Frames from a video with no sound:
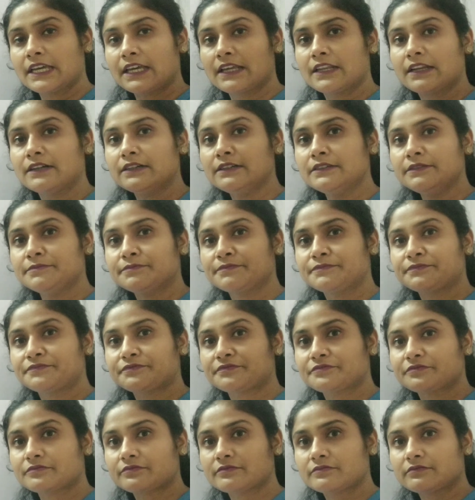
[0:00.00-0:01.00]
in a
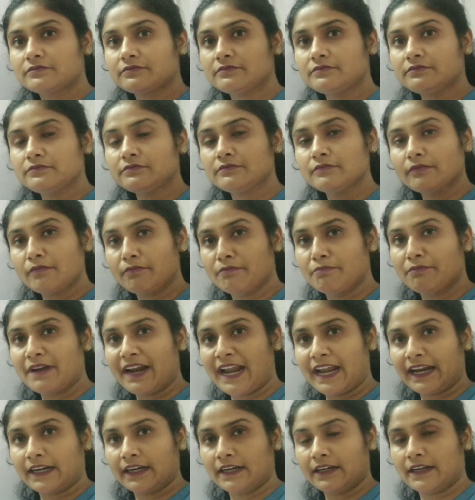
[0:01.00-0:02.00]

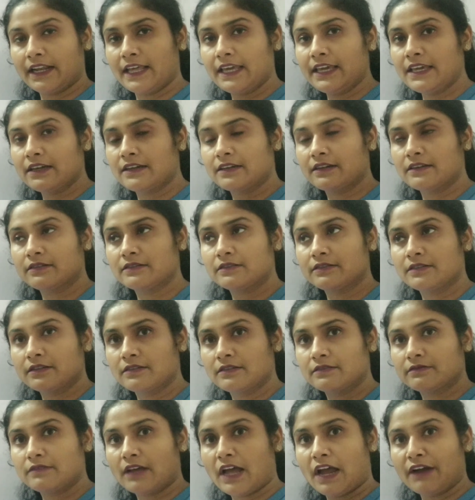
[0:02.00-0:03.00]
bracket. Like
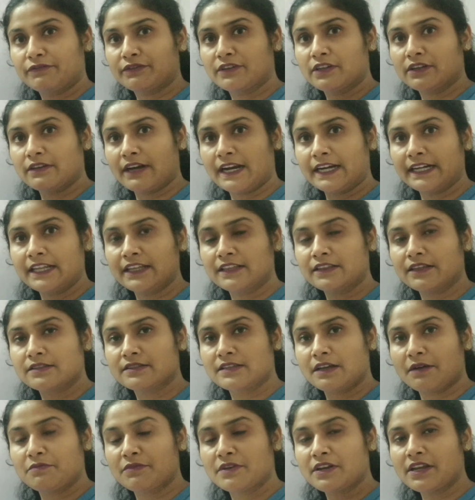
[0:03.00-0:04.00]
after writing the
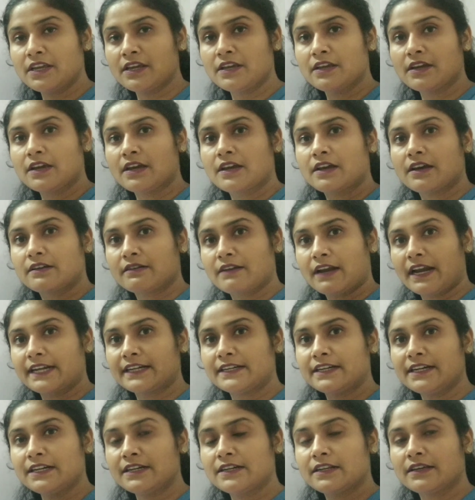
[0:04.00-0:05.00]
summary,
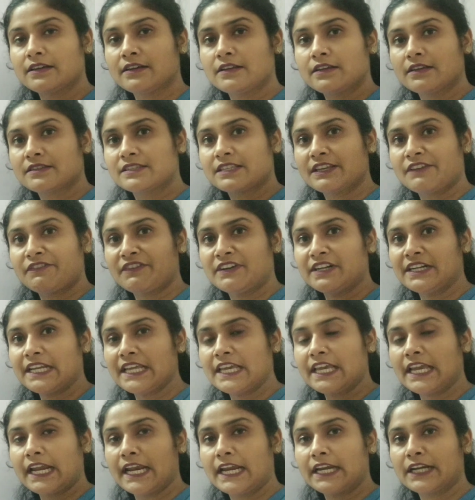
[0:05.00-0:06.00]
write it
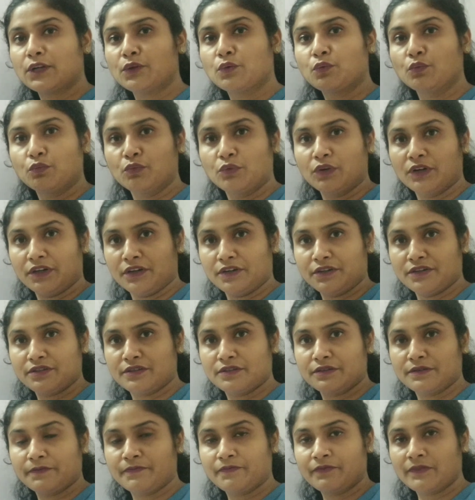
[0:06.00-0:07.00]
78
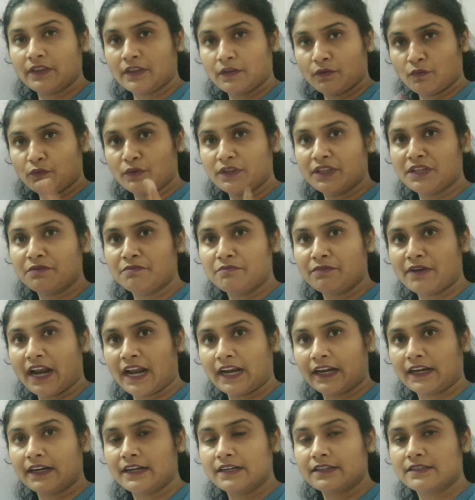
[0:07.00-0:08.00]
words within
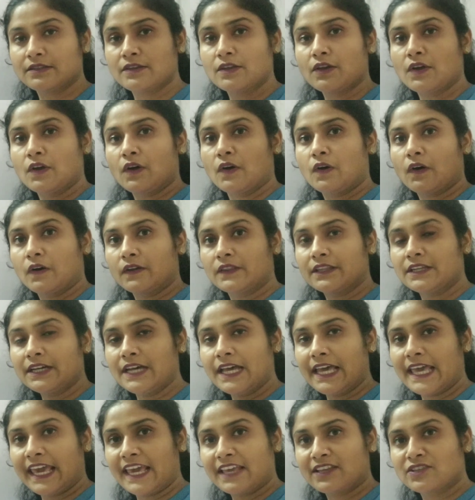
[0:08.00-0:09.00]
brackets on the
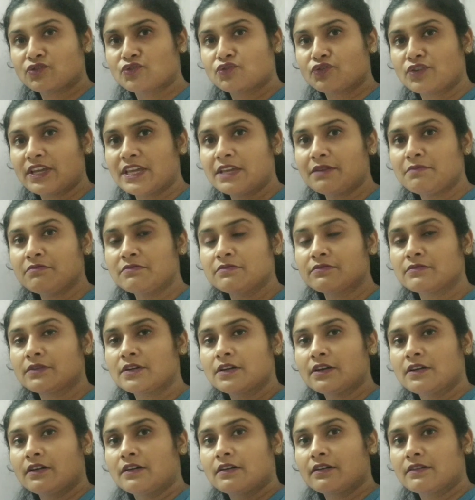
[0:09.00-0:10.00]
extreme
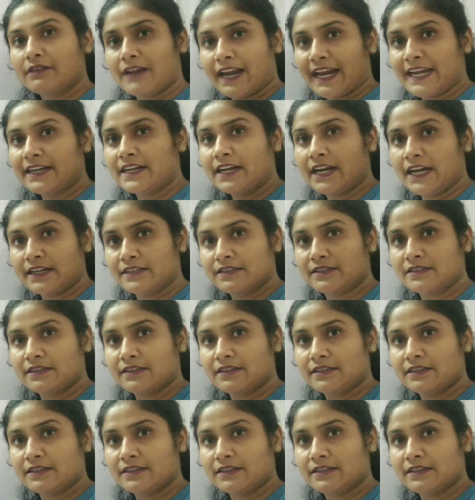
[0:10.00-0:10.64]
right hand